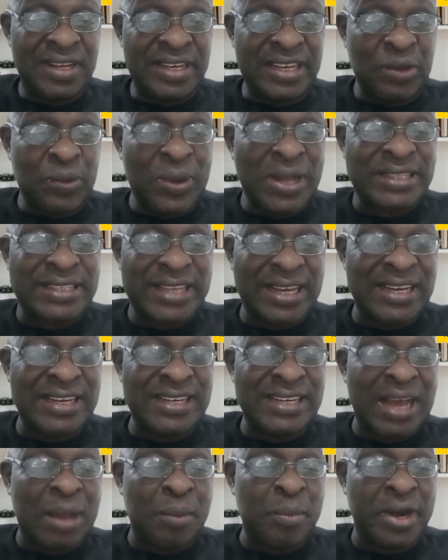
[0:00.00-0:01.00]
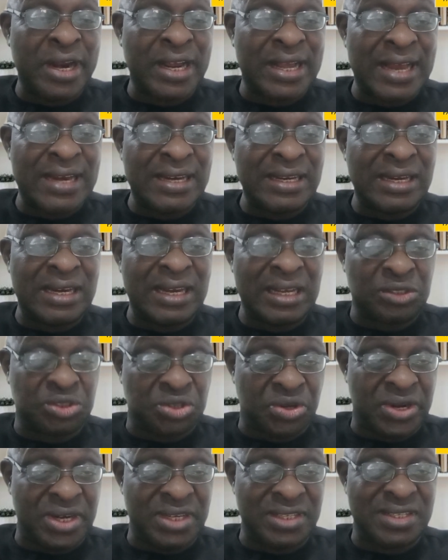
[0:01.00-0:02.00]
they were telling the American
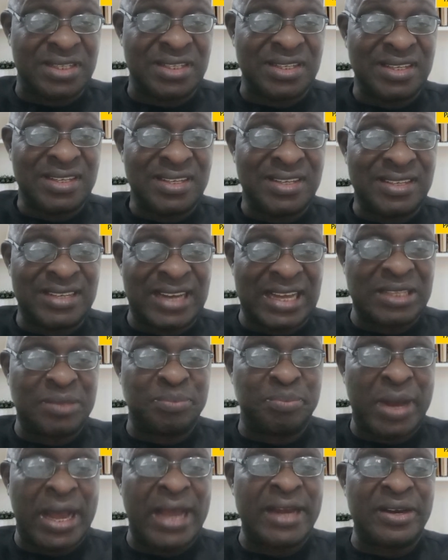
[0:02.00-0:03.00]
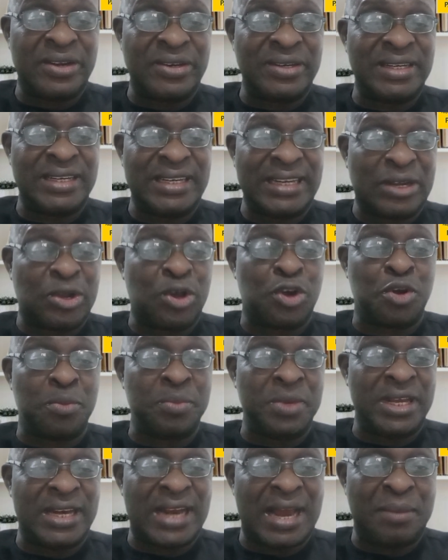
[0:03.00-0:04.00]
electorate that Biden, the
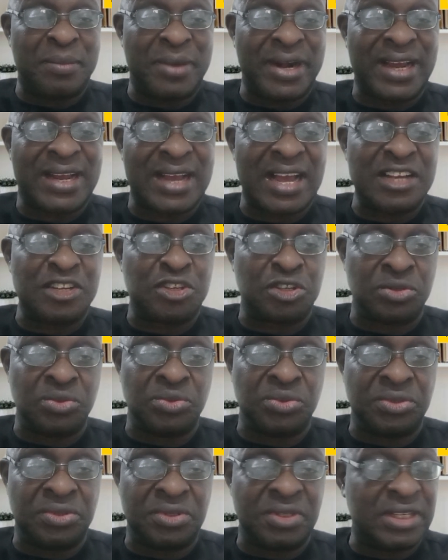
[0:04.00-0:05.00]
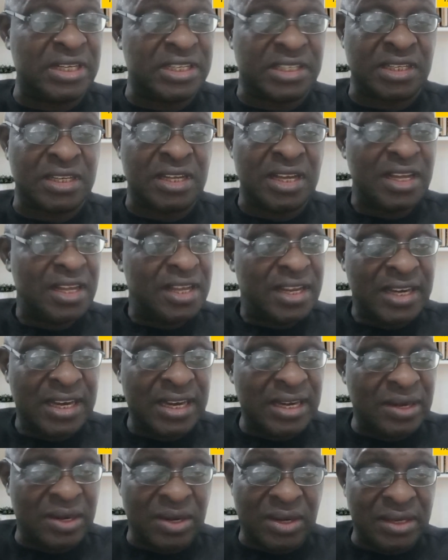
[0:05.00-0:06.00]
economy in America is good,
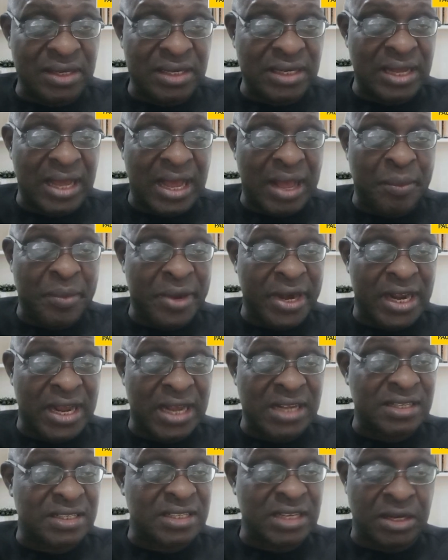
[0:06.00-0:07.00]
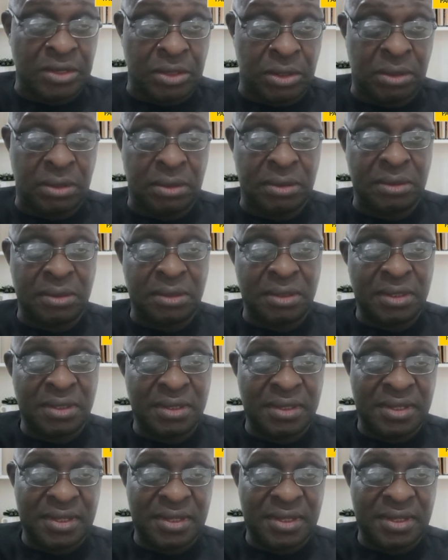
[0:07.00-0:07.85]
the Americans say no.